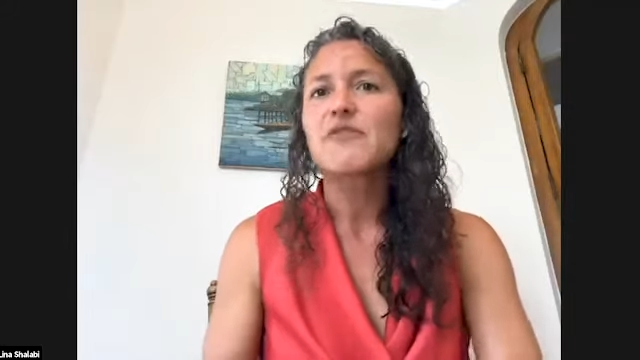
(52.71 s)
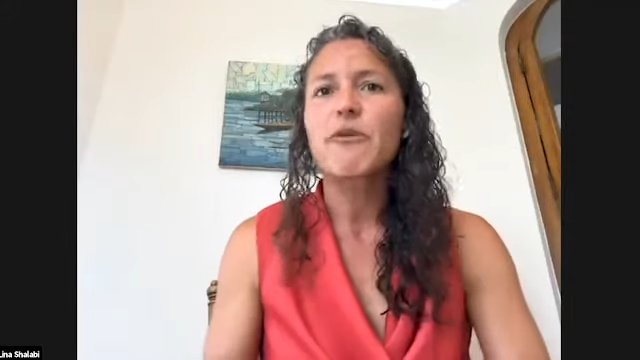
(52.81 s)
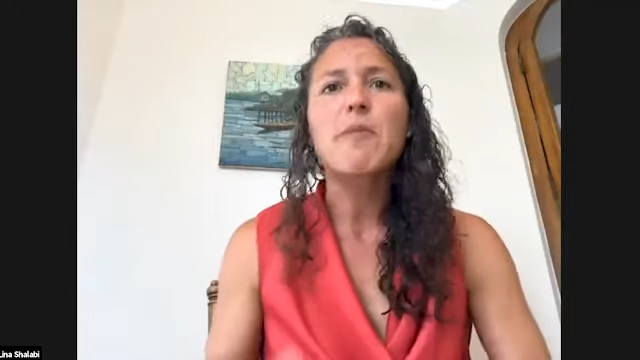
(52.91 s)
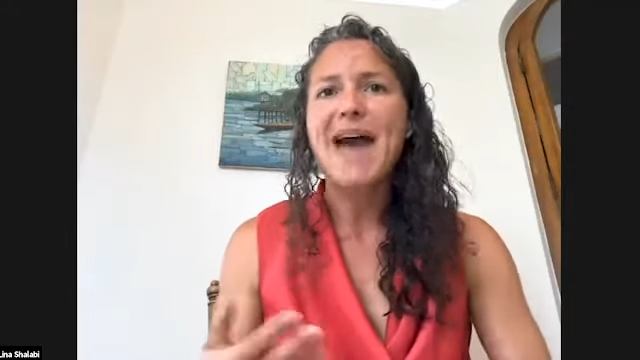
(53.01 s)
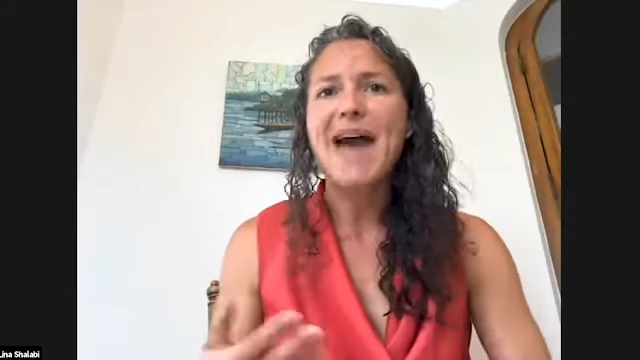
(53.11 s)

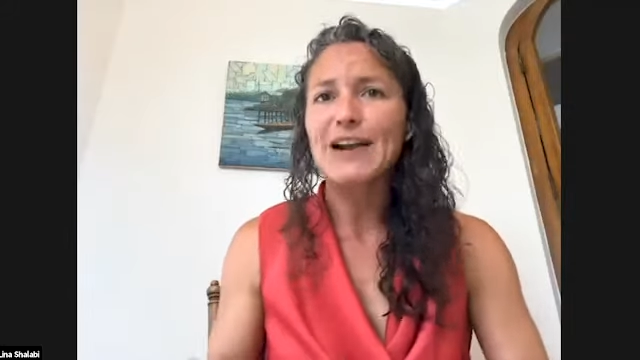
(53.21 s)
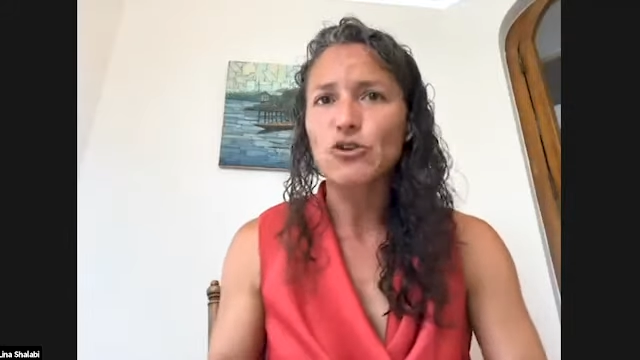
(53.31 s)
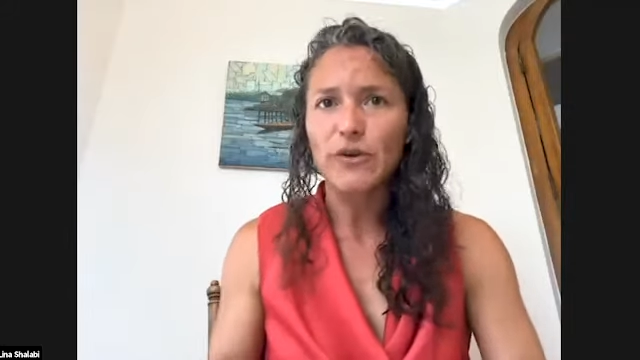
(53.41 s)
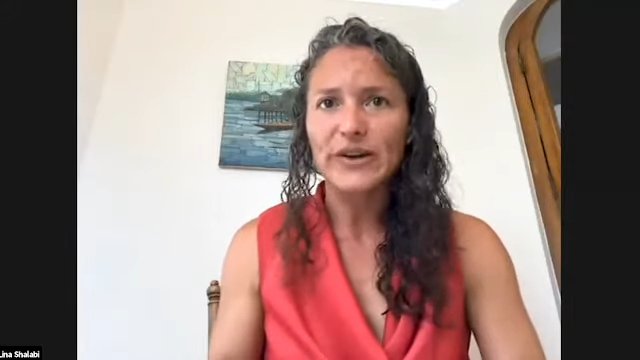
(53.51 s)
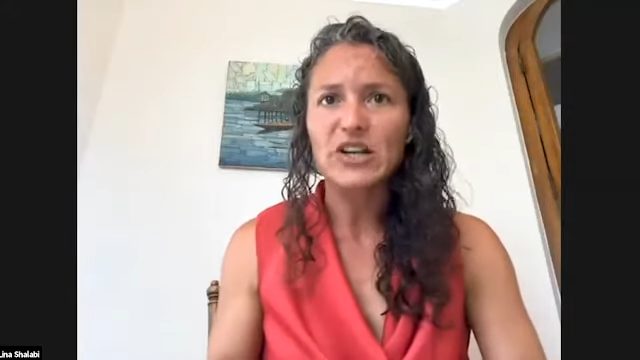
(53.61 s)
from a
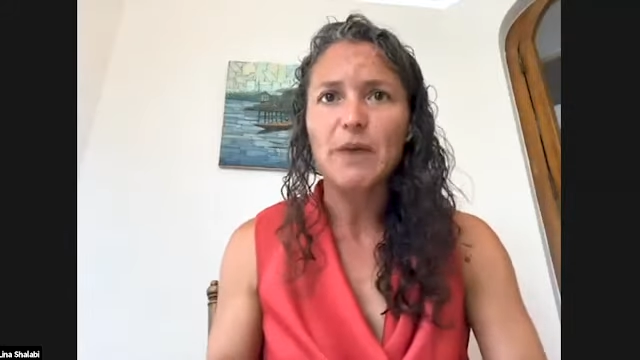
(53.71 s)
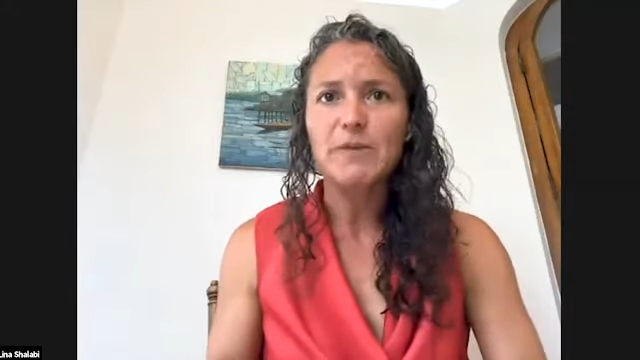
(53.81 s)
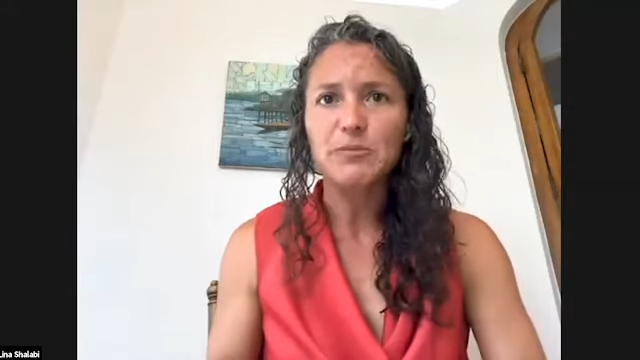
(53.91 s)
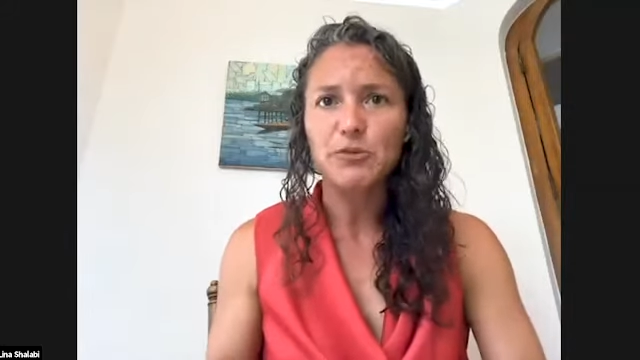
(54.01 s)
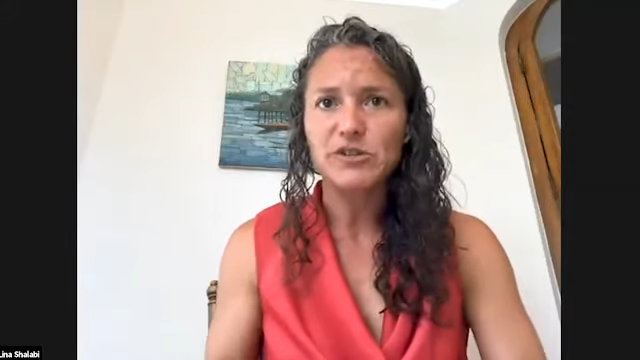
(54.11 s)

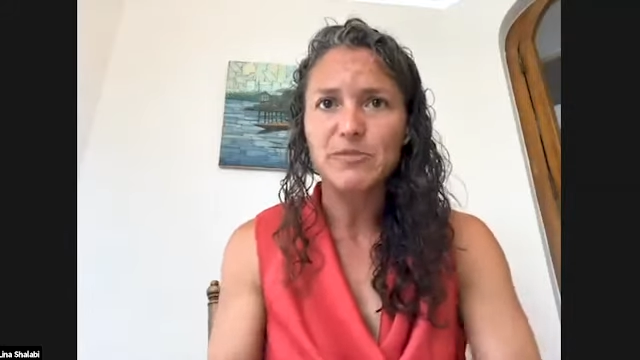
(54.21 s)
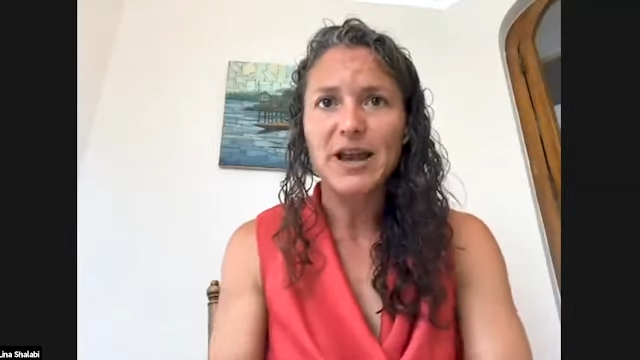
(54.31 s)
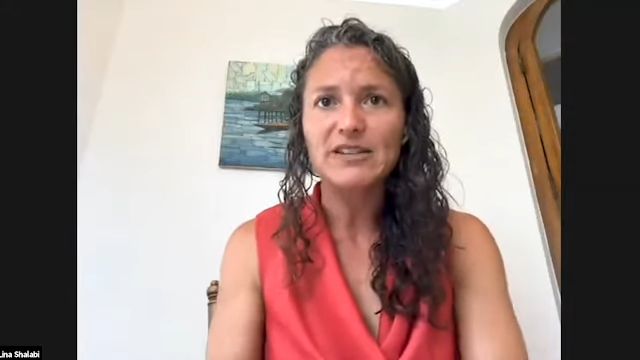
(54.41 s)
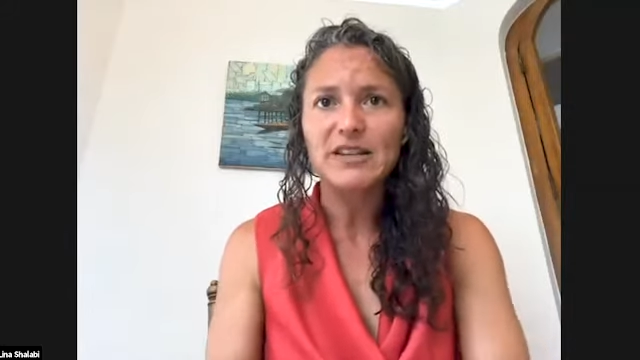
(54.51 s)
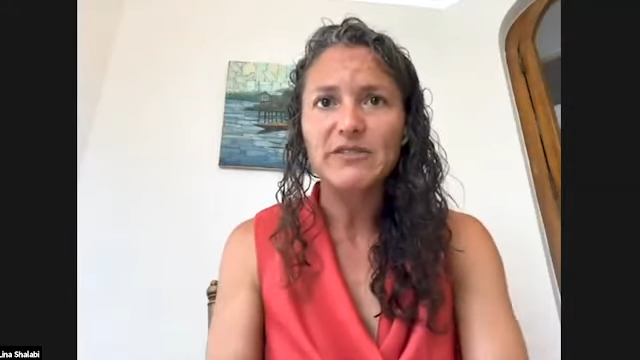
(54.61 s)
macroeconomic
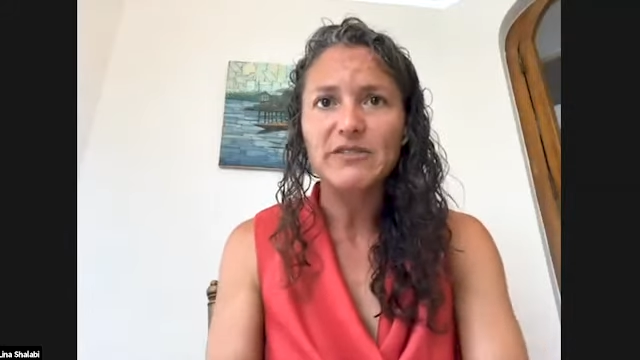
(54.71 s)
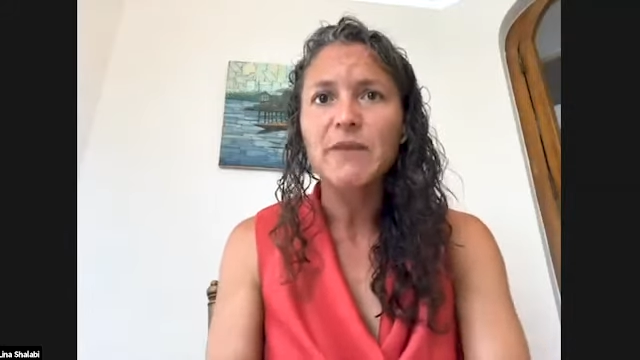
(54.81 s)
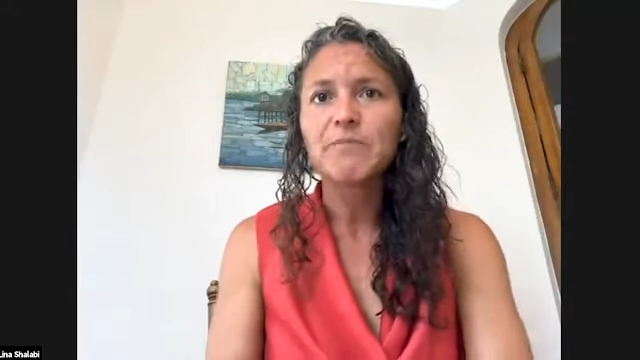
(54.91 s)
perspective,